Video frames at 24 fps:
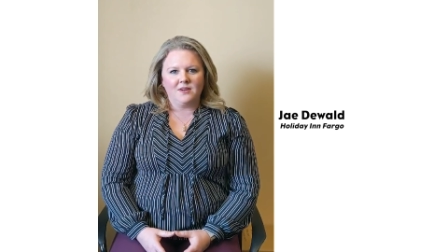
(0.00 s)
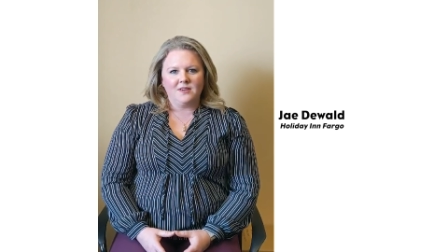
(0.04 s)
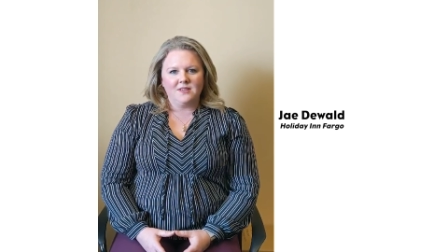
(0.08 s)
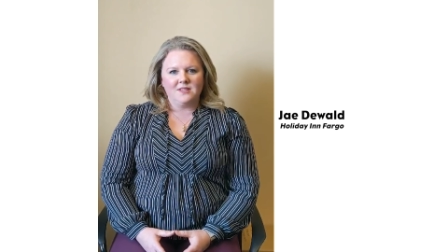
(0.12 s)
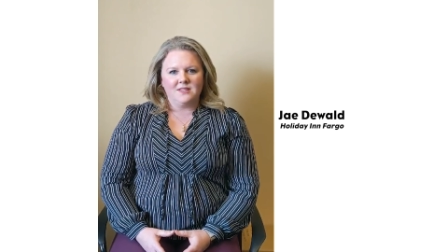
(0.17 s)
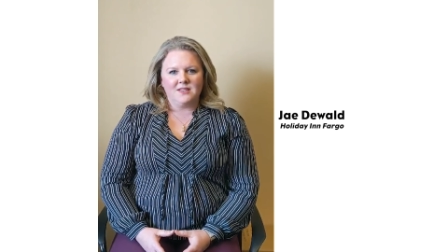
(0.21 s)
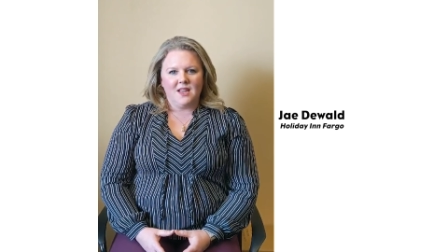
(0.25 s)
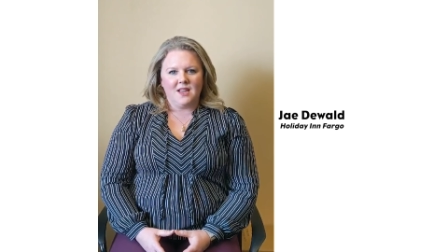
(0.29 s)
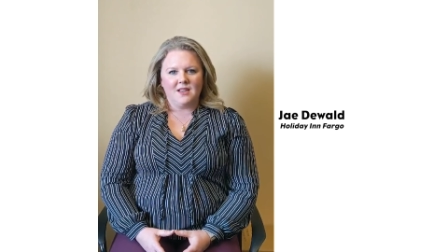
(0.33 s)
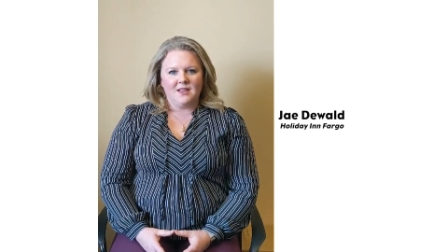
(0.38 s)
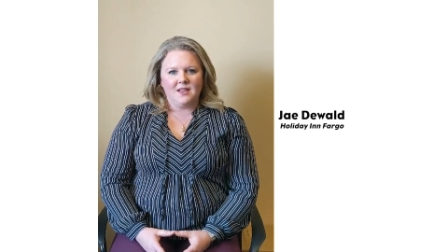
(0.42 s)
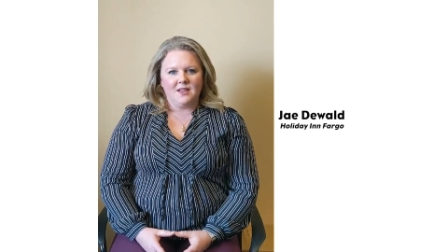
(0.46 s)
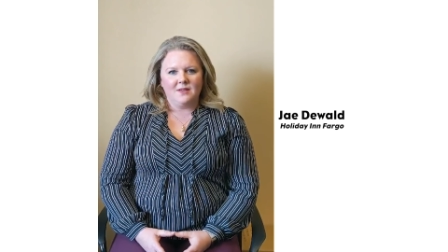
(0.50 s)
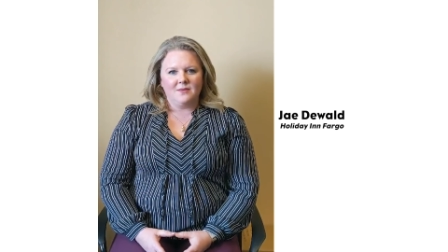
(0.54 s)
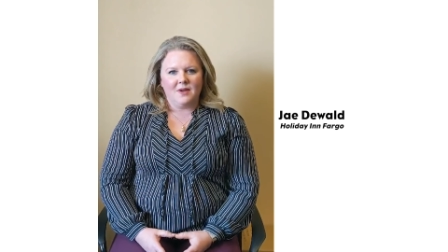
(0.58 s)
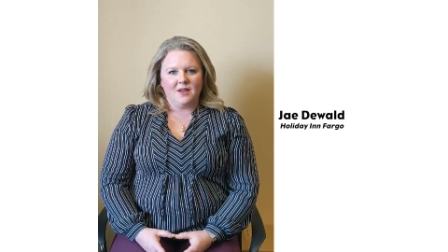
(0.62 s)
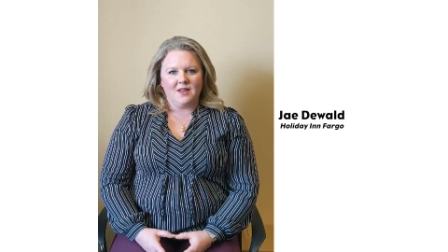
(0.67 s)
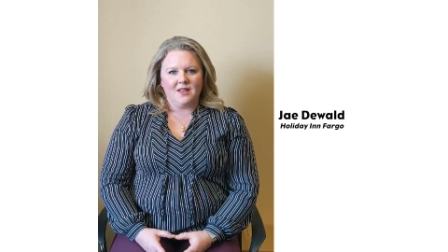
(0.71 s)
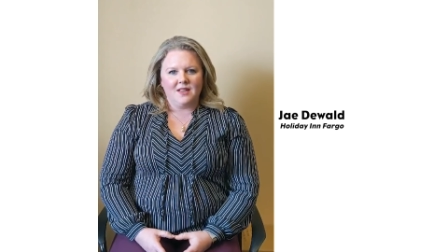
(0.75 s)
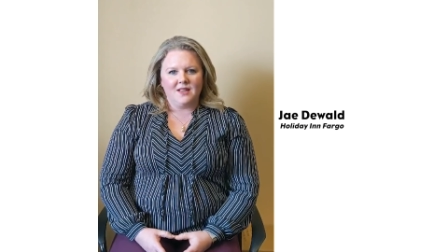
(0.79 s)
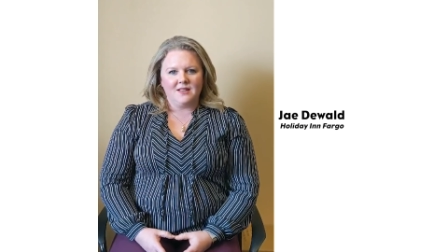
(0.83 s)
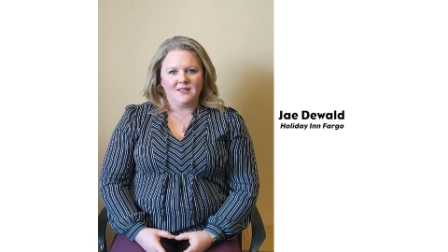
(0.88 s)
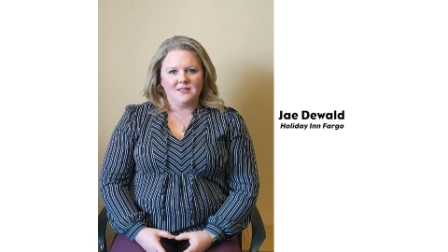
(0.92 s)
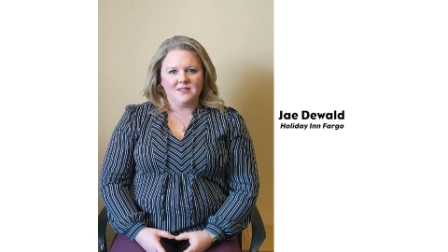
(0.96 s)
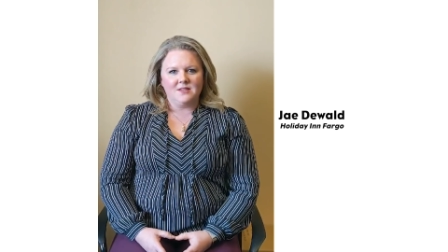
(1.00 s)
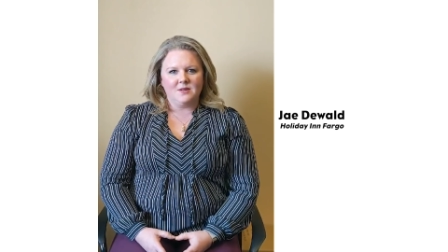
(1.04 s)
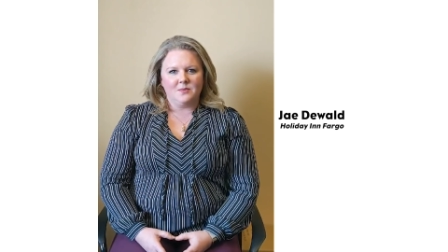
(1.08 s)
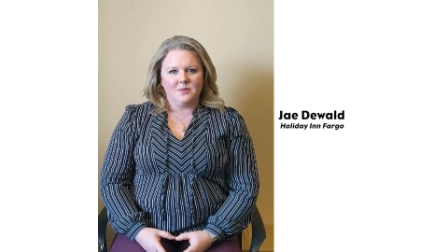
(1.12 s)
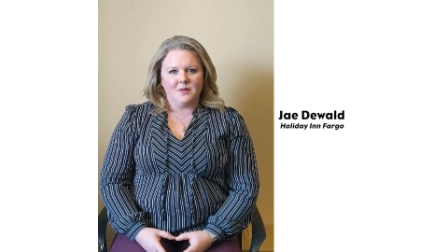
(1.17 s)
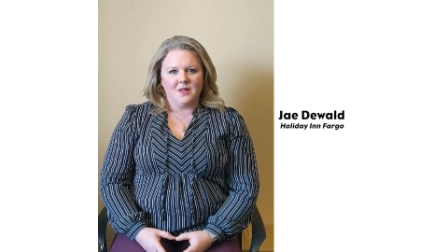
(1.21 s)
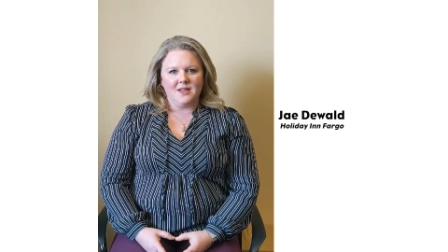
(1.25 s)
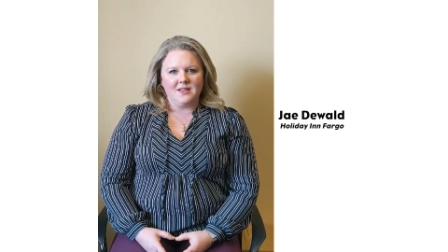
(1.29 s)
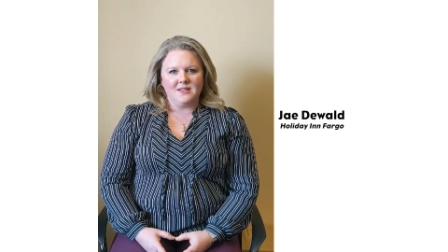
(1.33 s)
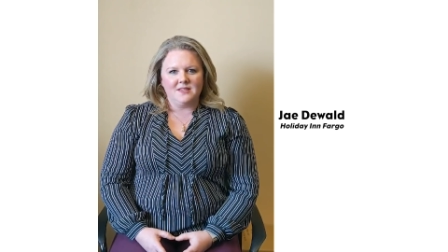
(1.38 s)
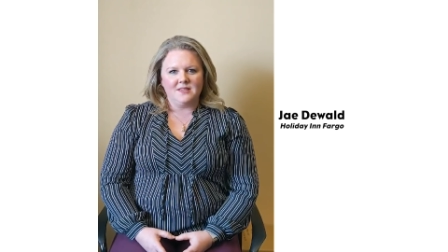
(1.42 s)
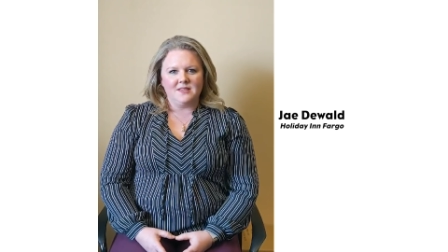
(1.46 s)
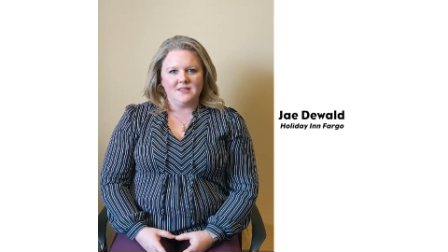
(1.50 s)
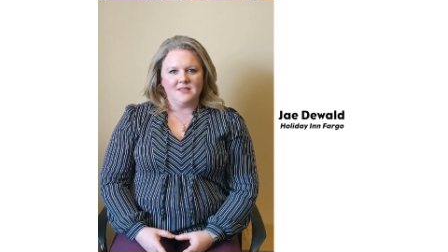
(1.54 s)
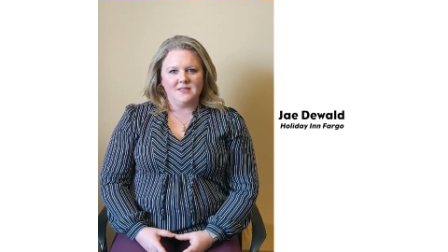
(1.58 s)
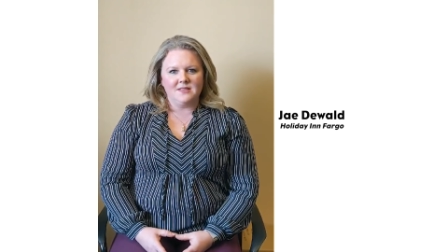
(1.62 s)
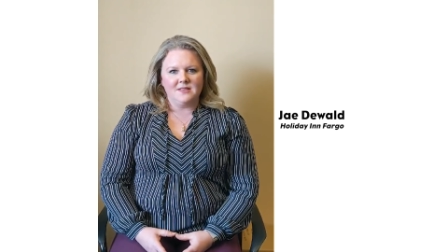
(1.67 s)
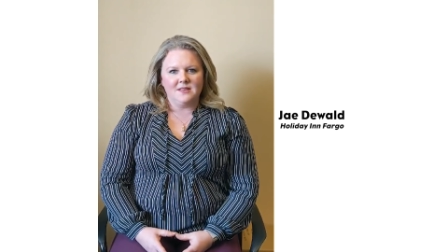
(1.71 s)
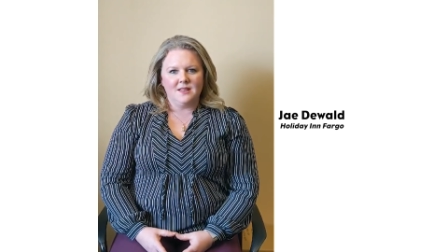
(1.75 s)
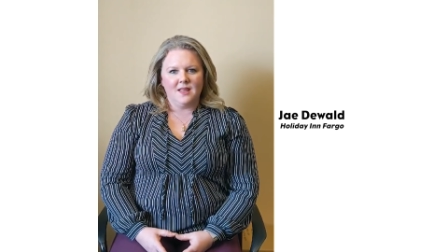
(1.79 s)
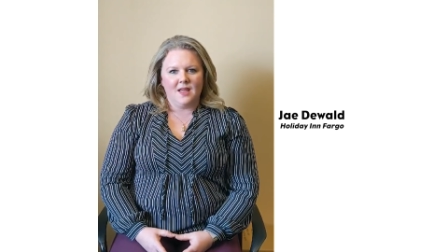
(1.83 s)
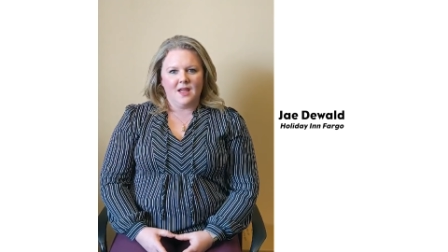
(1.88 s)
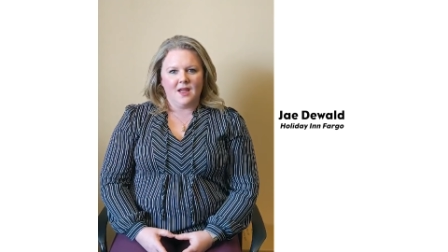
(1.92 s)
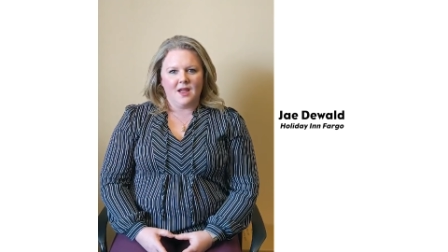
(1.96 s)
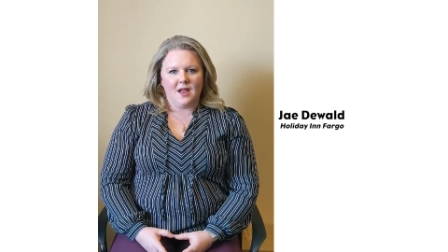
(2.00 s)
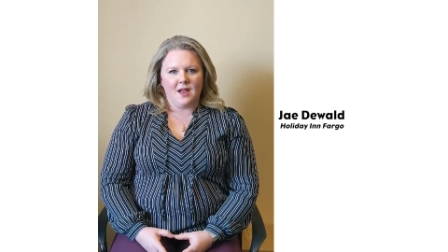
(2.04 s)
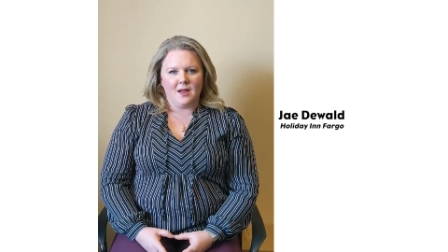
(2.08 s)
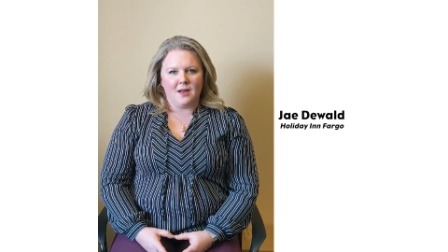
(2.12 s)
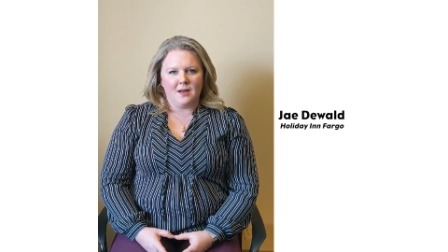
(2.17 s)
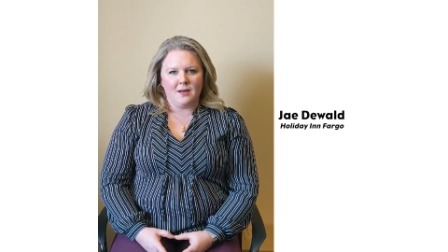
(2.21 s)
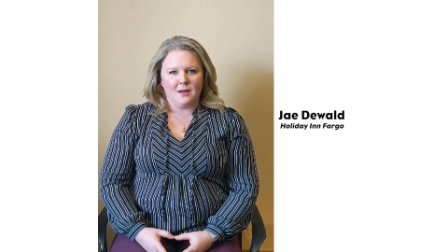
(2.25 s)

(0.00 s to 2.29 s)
to taking my kids to places that